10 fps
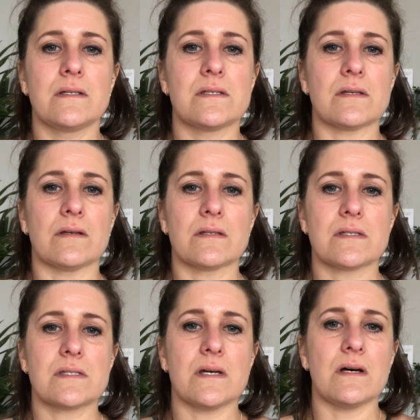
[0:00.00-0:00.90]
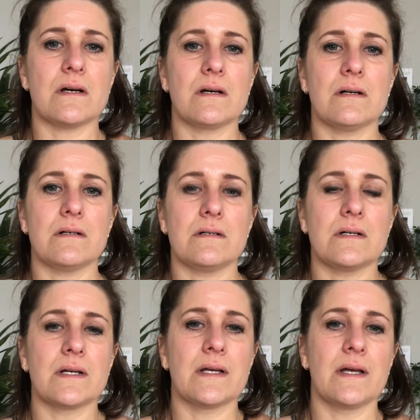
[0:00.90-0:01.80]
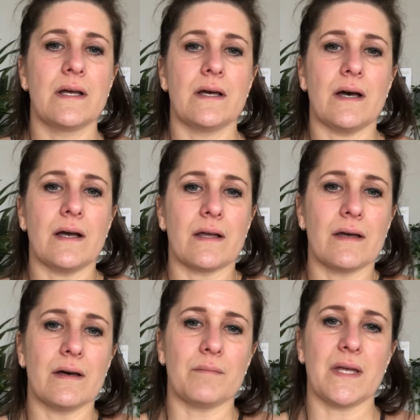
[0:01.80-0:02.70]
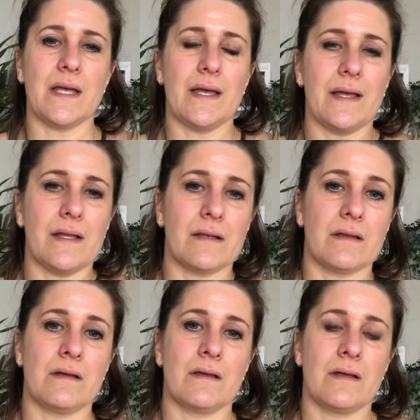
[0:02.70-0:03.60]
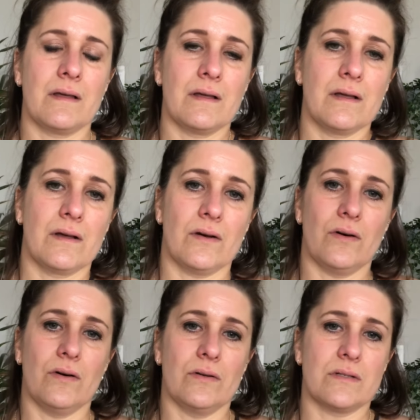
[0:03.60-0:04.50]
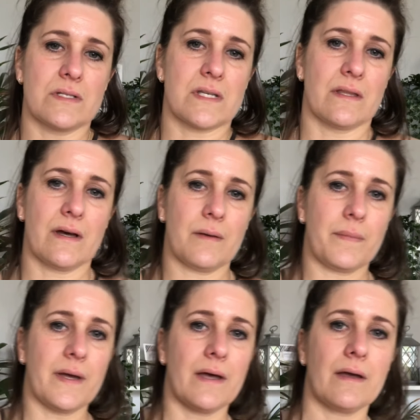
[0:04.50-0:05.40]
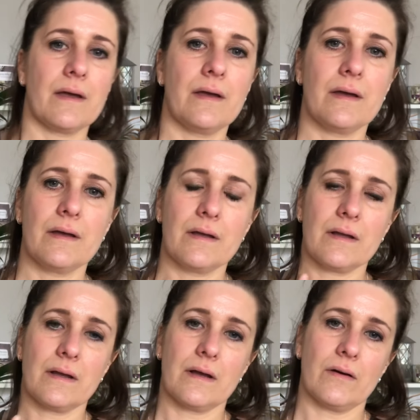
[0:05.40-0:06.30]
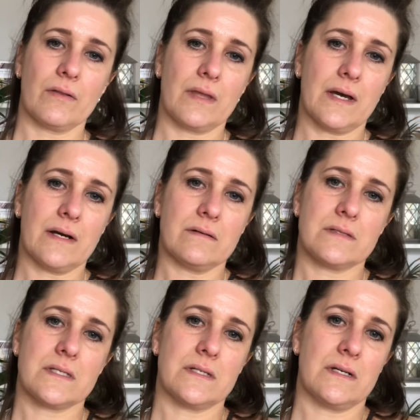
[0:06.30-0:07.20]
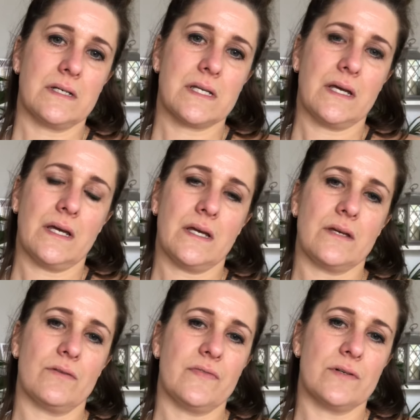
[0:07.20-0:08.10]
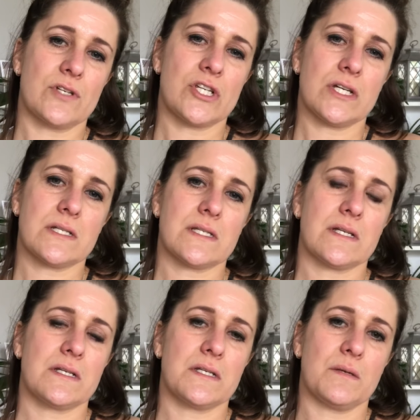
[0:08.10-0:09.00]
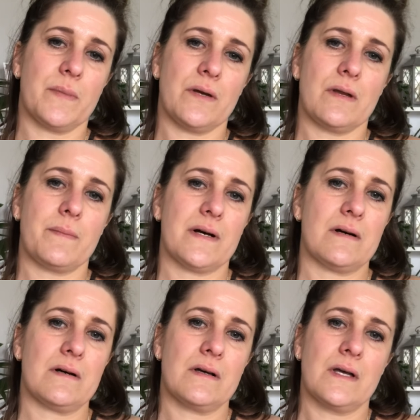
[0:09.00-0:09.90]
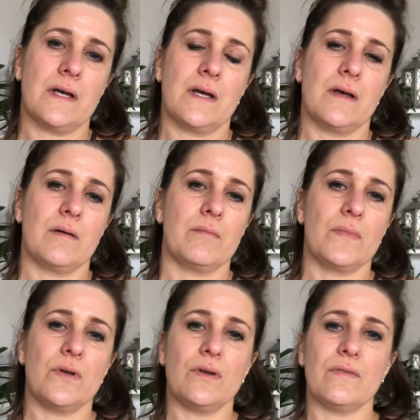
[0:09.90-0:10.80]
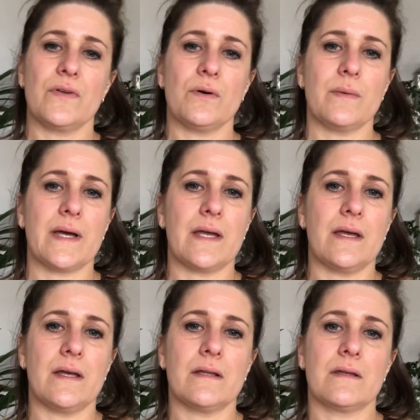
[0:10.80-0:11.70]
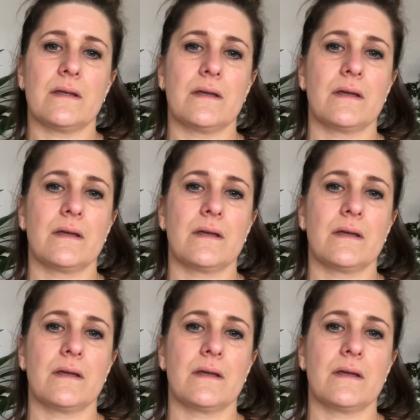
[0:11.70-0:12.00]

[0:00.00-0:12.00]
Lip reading: to circle and come in onto that pec. On the outside here, you'll feel just under the bony part. Move your way in.